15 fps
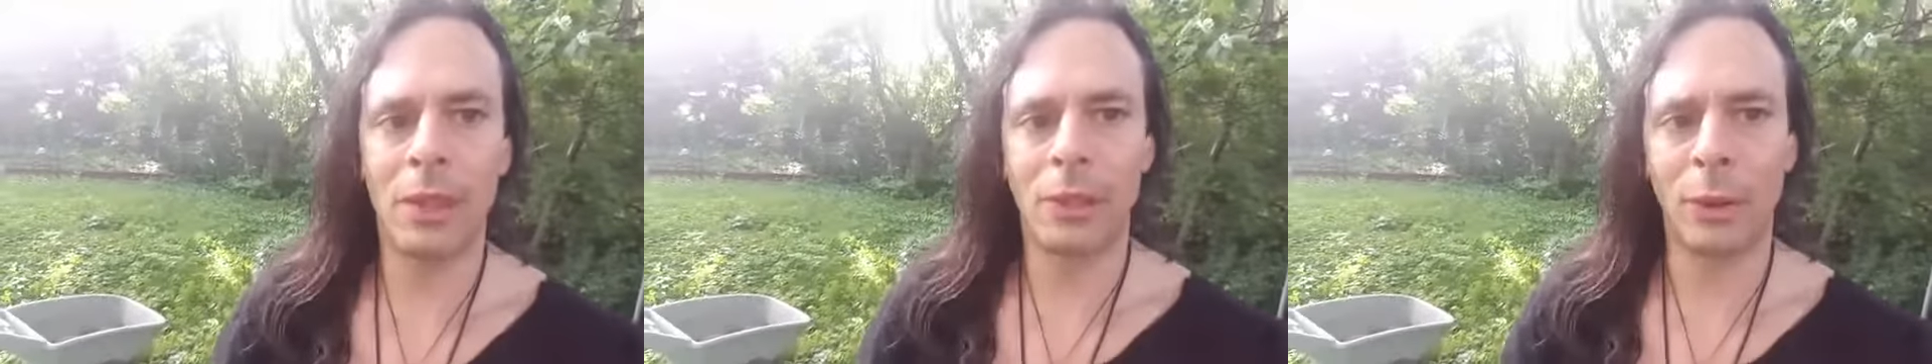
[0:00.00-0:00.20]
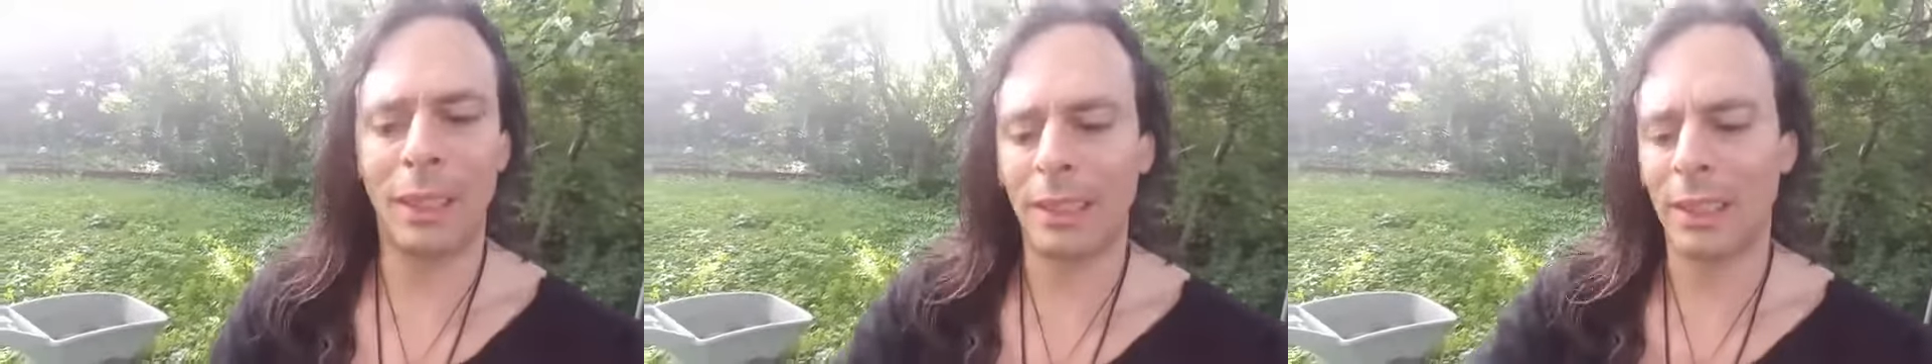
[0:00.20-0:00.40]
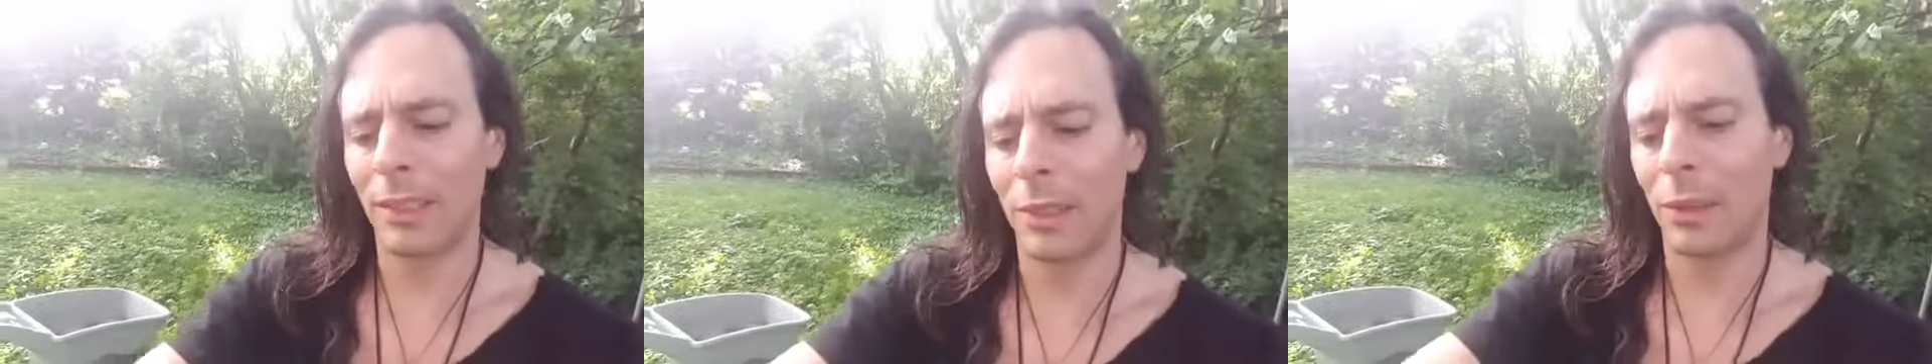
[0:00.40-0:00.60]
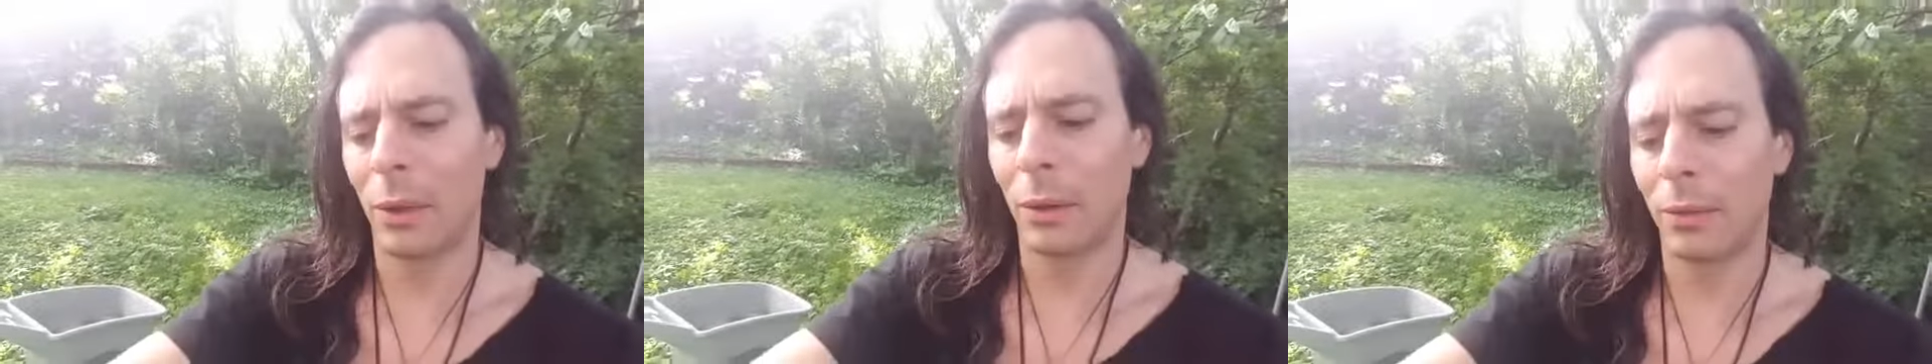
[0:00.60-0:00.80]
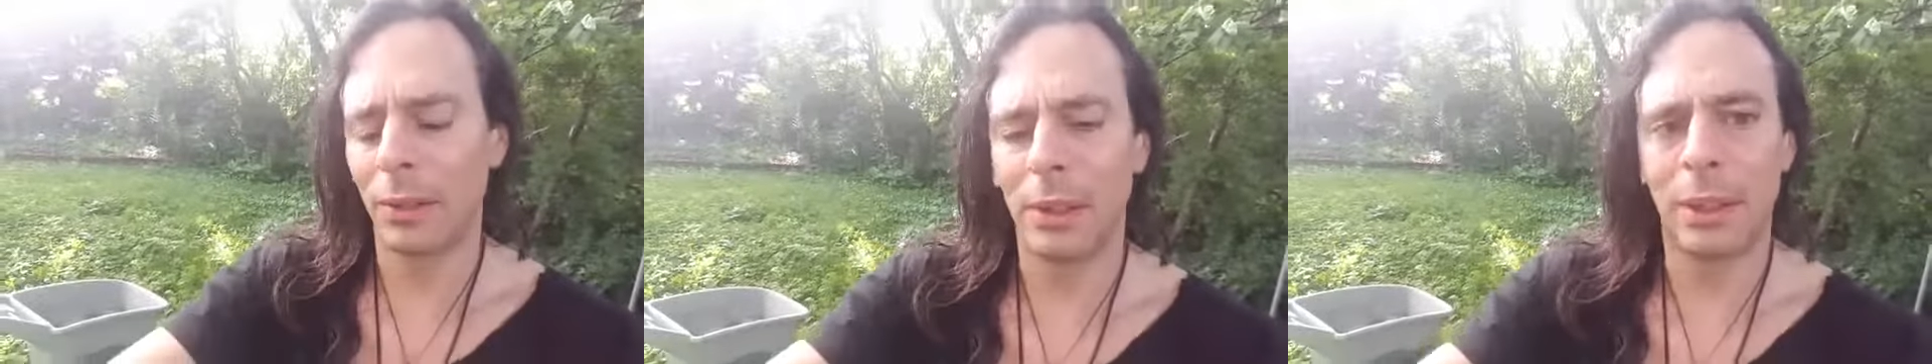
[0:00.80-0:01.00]
So I'll let this
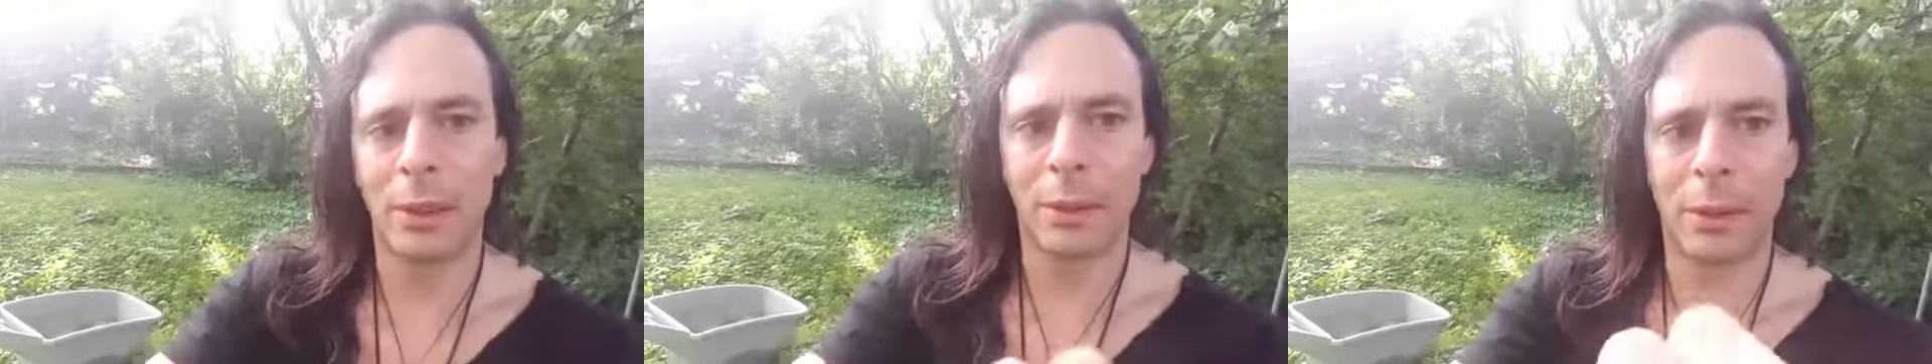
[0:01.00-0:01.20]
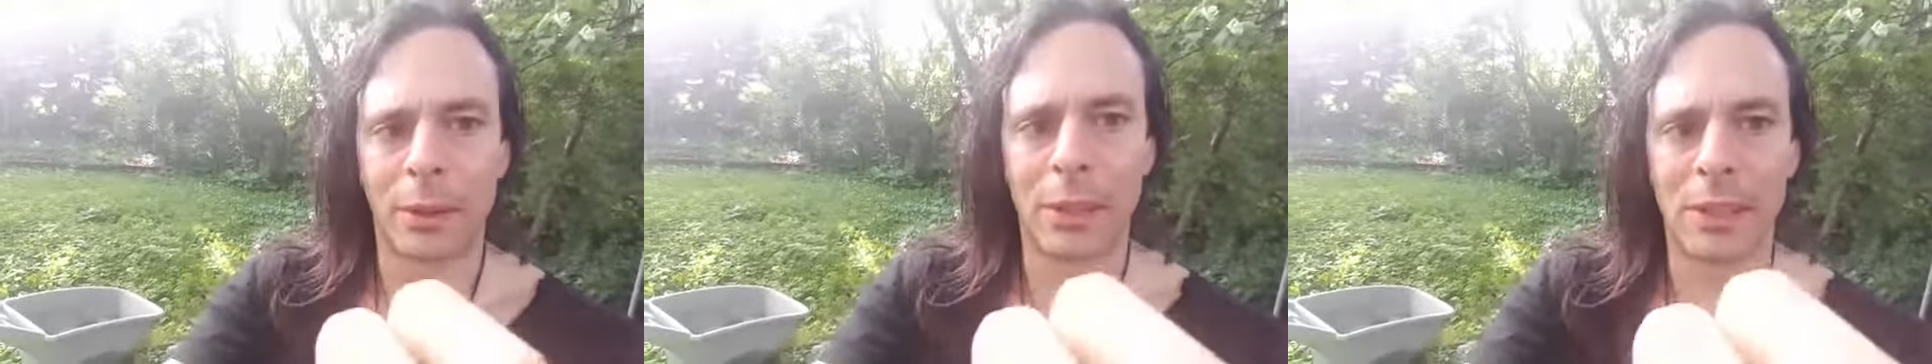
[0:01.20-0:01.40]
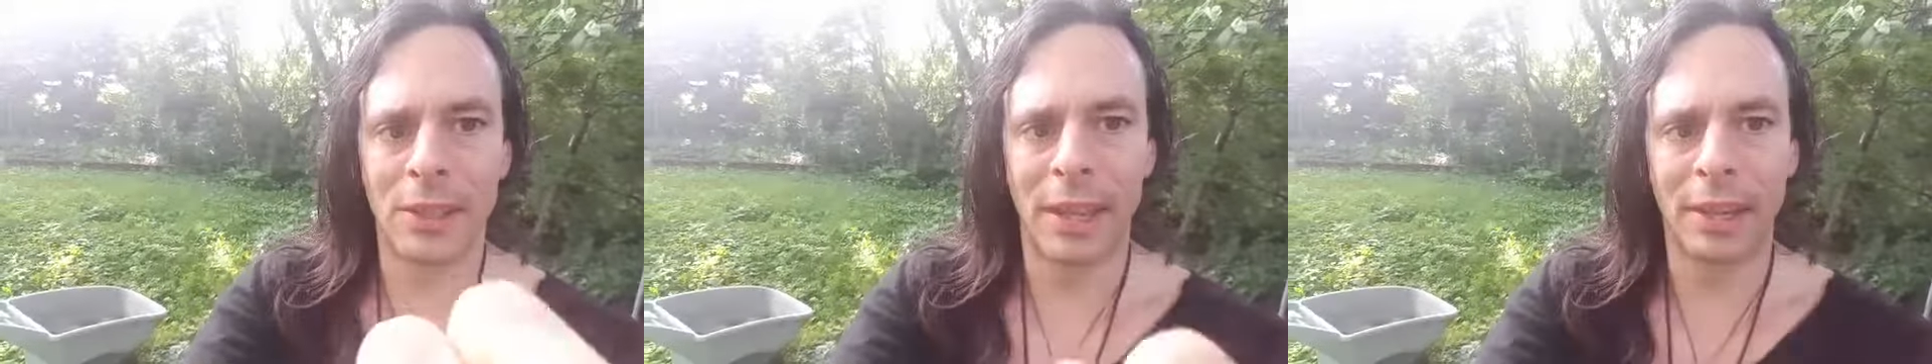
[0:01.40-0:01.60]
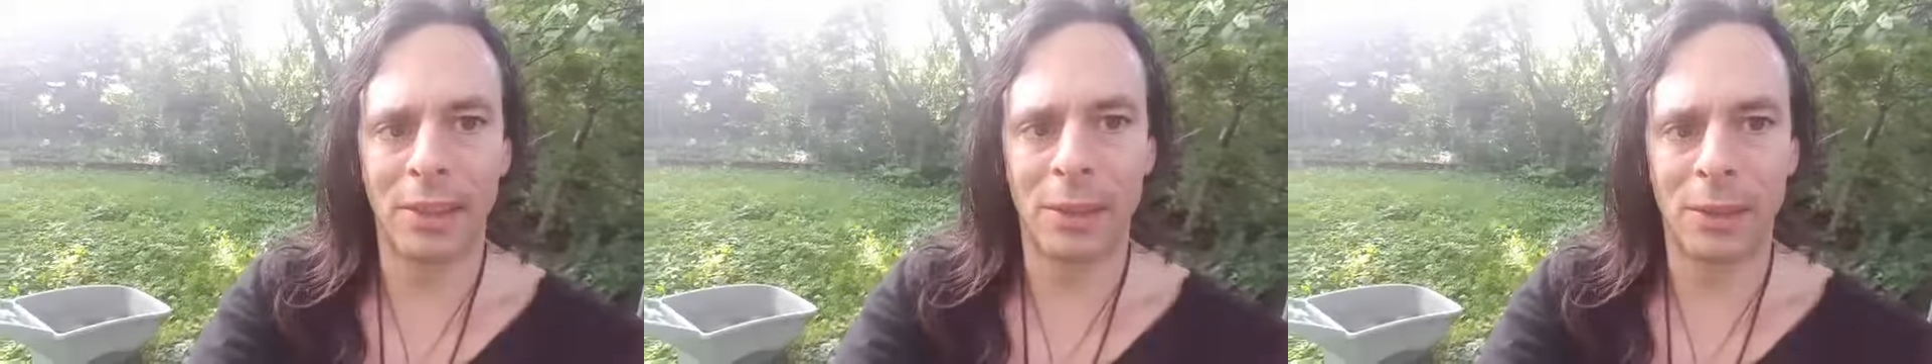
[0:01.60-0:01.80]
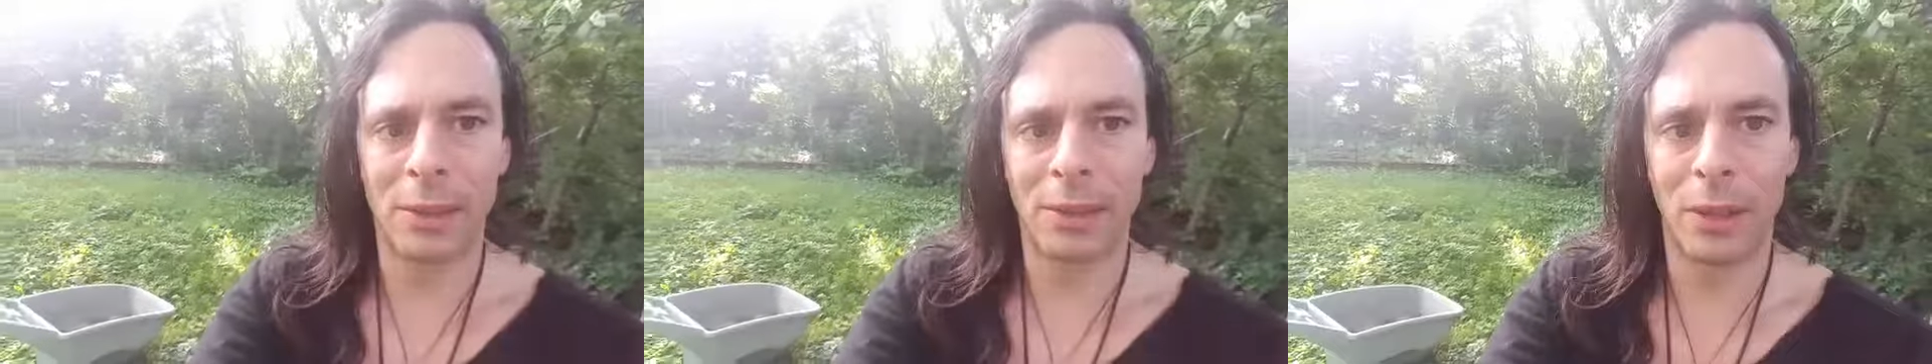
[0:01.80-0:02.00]
go for another 30
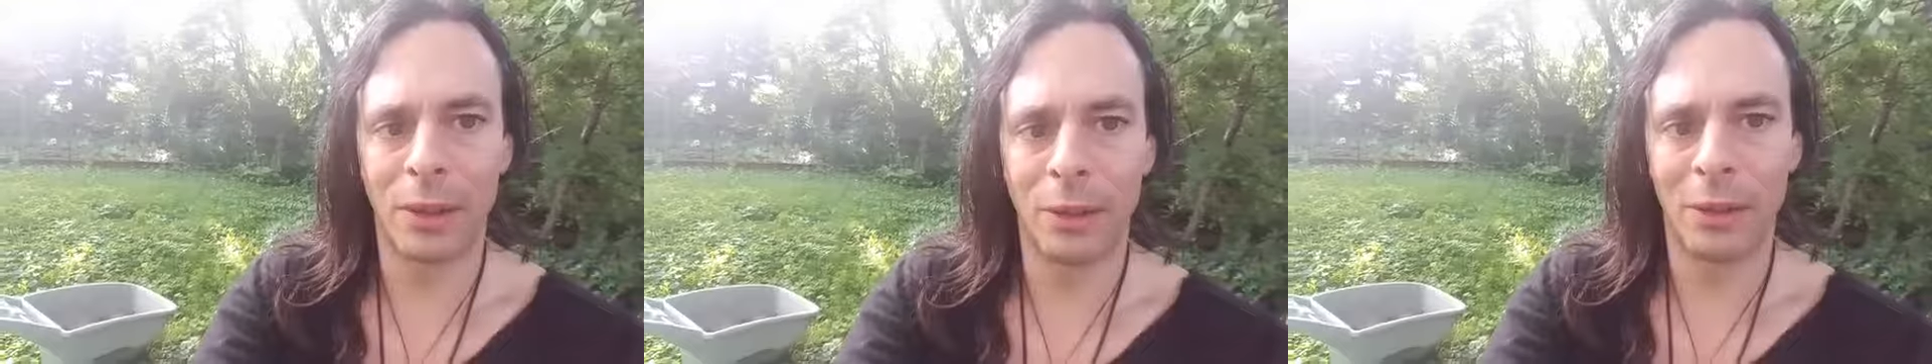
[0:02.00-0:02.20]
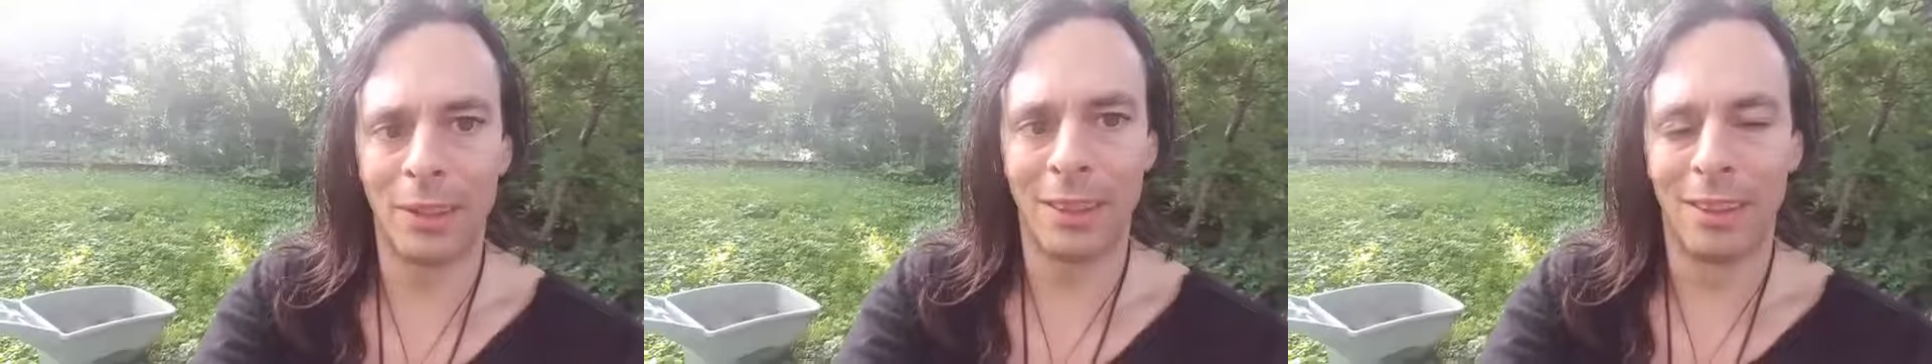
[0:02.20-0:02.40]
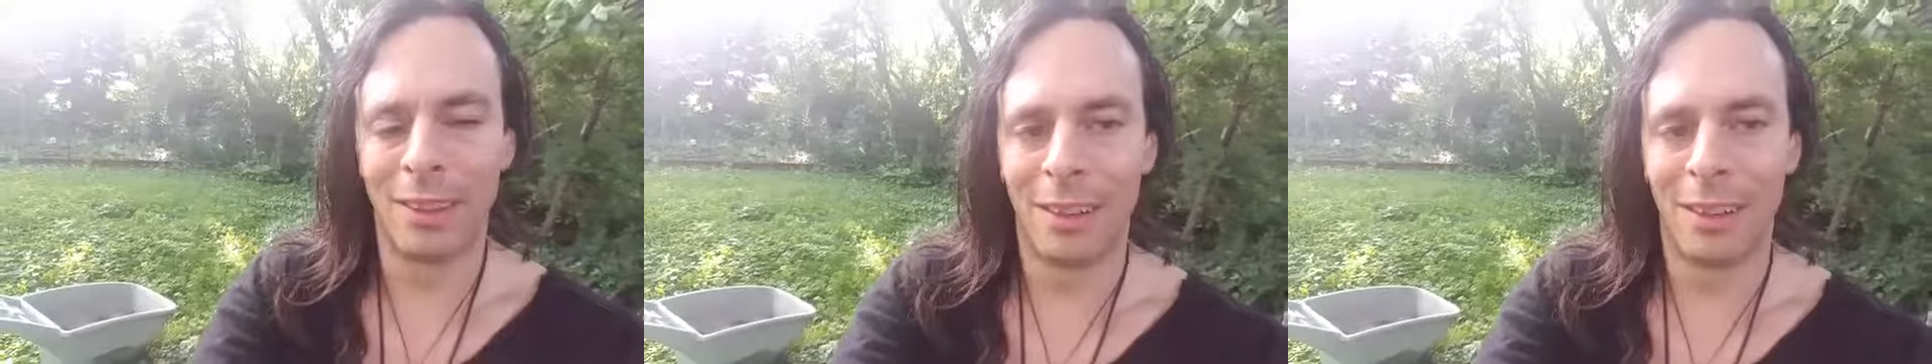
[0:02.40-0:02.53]
seconds or so